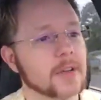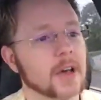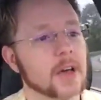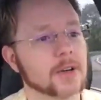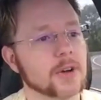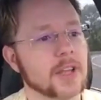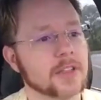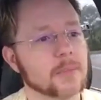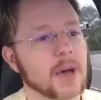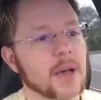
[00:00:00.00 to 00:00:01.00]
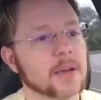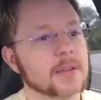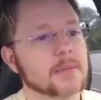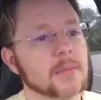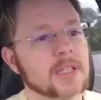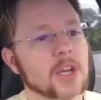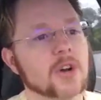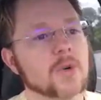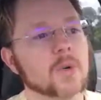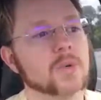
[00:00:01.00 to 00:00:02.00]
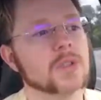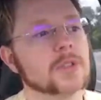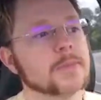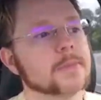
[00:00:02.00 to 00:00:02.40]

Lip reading: underneath my toes.